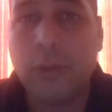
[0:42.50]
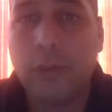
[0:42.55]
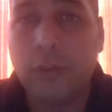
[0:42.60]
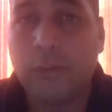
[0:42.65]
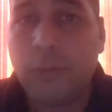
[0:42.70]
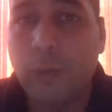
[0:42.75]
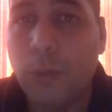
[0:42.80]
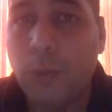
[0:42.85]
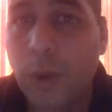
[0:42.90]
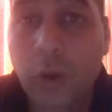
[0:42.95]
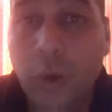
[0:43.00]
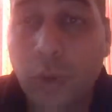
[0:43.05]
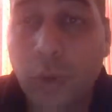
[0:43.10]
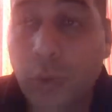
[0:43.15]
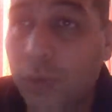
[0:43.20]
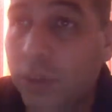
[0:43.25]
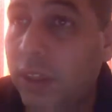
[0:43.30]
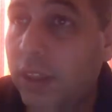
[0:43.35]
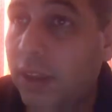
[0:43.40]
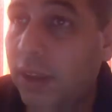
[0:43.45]

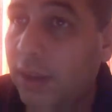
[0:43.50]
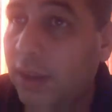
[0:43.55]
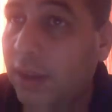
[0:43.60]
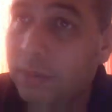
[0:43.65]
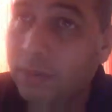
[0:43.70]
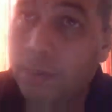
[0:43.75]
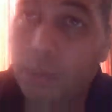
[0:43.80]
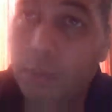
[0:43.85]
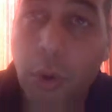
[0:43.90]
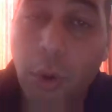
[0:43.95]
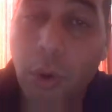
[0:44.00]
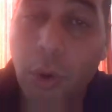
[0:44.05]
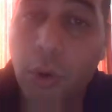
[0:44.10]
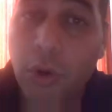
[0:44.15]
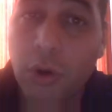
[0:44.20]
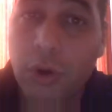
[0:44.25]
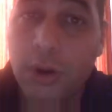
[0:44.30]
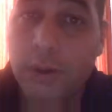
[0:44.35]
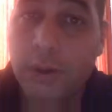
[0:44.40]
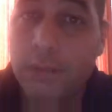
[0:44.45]
wealthy and
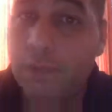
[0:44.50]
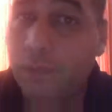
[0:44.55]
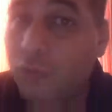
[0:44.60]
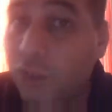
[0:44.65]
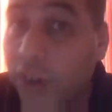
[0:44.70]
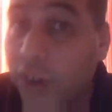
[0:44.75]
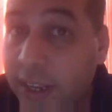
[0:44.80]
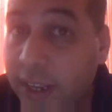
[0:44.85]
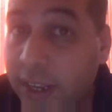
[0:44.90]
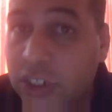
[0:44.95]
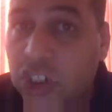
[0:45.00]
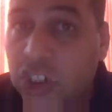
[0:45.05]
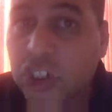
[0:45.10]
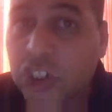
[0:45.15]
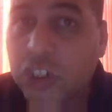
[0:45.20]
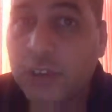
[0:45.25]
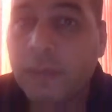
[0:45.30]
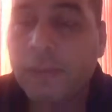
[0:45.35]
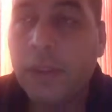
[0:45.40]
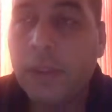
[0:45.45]
poor and rich,
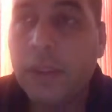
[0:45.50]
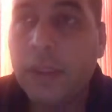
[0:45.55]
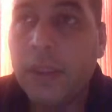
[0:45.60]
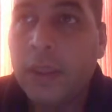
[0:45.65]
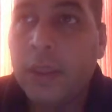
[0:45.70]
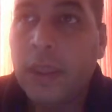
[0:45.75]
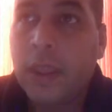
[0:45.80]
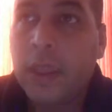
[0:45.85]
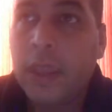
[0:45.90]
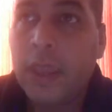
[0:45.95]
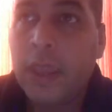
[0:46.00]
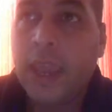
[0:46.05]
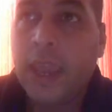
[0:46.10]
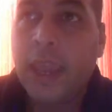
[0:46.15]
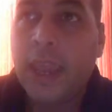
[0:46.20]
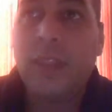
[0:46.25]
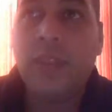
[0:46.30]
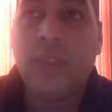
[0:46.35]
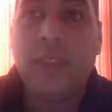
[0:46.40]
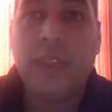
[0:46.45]

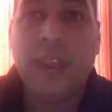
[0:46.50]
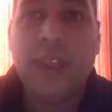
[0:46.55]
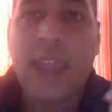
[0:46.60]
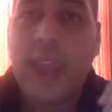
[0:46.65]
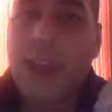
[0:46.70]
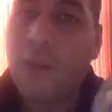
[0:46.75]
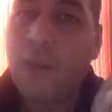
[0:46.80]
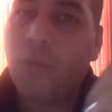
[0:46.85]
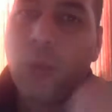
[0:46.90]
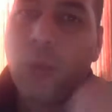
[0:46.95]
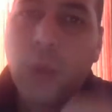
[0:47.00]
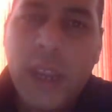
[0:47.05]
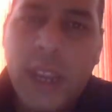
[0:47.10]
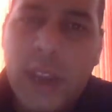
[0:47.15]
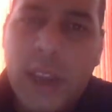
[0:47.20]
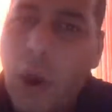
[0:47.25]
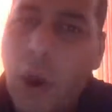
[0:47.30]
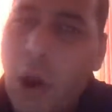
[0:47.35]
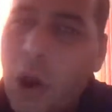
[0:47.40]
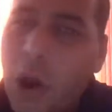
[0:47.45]
and they have weak
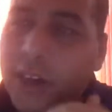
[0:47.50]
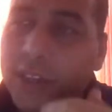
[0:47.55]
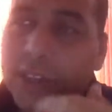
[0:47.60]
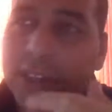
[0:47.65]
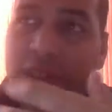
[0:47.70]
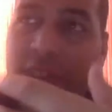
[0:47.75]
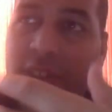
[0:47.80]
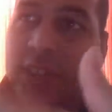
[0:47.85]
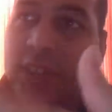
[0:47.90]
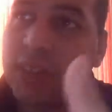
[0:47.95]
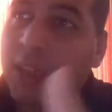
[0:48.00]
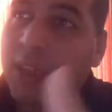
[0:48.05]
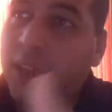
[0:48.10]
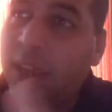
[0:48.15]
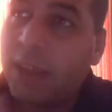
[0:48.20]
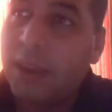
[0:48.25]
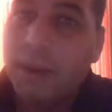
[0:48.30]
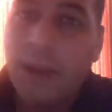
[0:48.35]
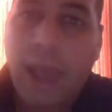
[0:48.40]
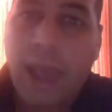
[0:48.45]
hearts,
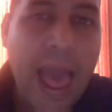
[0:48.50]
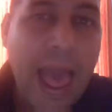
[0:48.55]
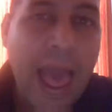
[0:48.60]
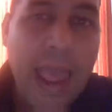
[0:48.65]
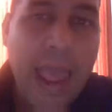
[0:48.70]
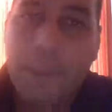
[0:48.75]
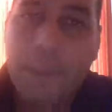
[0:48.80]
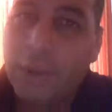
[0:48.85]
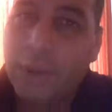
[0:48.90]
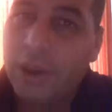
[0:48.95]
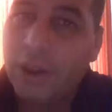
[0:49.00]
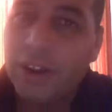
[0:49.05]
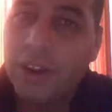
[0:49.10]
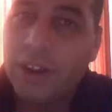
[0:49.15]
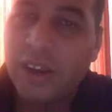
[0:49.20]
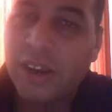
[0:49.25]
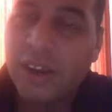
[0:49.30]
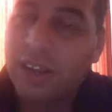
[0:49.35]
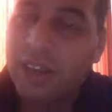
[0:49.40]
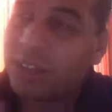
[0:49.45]
high blood
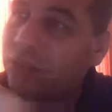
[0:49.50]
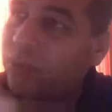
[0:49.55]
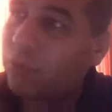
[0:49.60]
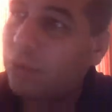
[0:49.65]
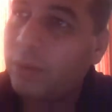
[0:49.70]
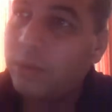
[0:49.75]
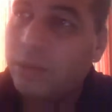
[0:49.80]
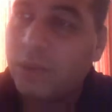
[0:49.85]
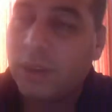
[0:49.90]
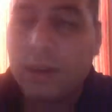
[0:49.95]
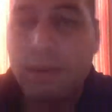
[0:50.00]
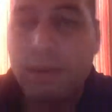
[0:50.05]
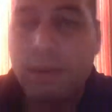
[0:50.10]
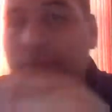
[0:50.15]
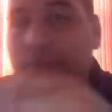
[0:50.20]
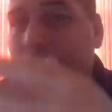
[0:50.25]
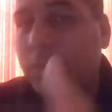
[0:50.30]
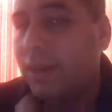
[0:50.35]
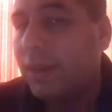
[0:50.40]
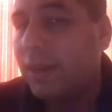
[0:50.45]
cholesterol.
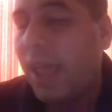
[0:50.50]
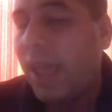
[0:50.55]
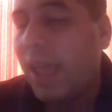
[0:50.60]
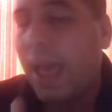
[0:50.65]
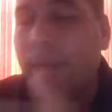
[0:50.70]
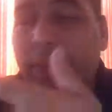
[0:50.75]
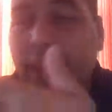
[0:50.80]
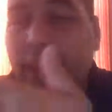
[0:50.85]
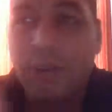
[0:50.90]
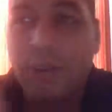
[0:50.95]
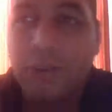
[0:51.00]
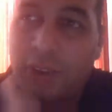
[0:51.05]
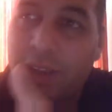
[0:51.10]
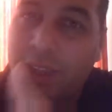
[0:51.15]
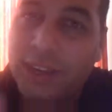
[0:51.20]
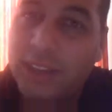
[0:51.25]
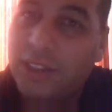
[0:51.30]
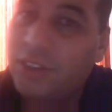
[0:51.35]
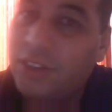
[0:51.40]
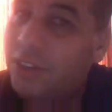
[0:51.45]
And I'm not going to
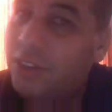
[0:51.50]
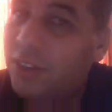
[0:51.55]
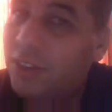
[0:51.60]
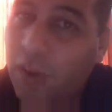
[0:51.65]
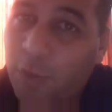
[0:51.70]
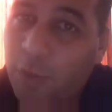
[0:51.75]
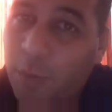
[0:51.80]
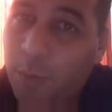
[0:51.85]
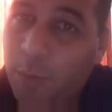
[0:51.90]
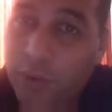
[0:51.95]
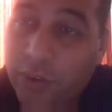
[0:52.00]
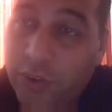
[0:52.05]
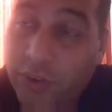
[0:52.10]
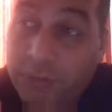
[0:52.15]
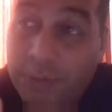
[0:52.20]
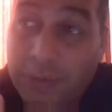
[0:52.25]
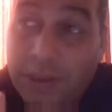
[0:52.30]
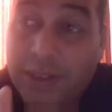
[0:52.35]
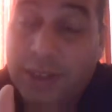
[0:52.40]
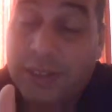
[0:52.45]
get into the health
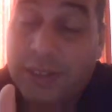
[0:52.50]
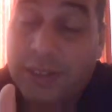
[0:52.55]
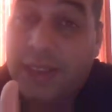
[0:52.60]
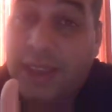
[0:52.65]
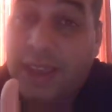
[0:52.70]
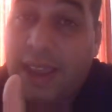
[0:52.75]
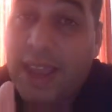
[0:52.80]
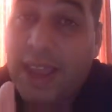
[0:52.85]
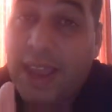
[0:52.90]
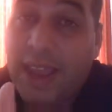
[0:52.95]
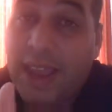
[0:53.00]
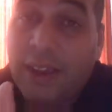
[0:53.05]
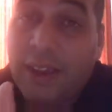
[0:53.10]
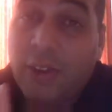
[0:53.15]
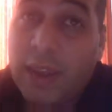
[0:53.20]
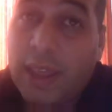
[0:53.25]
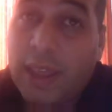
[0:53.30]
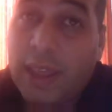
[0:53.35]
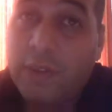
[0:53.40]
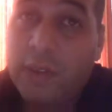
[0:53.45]
portion because I
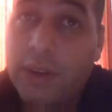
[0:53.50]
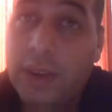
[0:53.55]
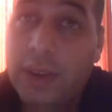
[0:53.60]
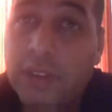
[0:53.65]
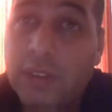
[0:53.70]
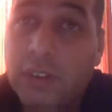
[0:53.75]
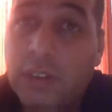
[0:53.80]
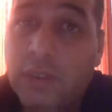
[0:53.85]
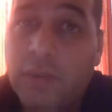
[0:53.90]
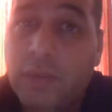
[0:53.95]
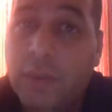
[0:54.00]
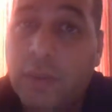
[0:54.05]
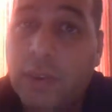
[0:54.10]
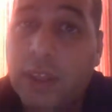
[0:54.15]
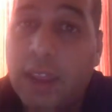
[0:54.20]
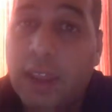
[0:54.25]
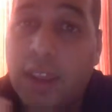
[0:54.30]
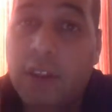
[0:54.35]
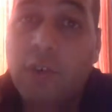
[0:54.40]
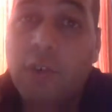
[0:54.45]
don't have an answer for
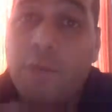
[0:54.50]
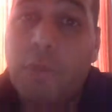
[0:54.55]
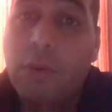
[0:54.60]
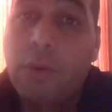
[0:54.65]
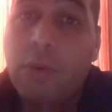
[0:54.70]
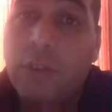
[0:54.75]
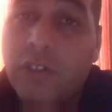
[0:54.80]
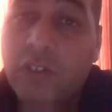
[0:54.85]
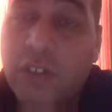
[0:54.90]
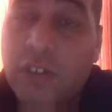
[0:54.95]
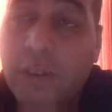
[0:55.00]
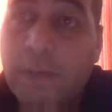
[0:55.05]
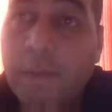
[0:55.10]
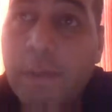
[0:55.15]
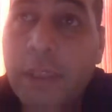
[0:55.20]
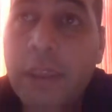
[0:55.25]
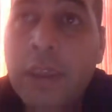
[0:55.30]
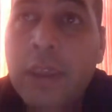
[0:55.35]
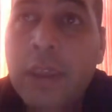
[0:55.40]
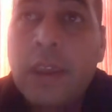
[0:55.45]
the health portion.
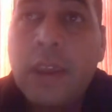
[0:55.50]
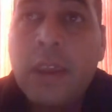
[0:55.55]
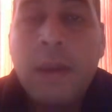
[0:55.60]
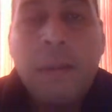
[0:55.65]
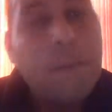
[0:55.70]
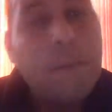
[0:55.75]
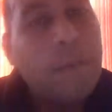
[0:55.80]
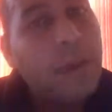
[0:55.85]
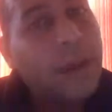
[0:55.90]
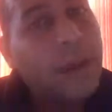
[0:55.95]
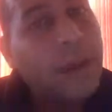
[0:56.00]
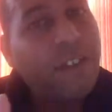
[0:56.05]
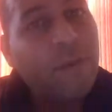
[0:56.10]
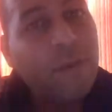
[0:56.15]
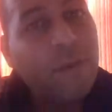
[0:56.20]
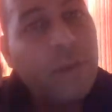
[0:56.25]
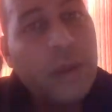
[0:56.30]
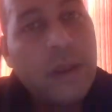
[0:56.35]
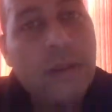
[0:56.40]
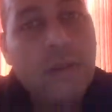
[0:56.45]
But
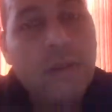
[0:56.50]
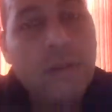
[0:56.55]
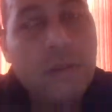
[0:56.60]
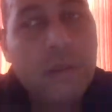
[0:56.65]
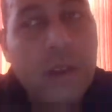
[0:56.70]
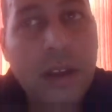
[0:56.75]
I've been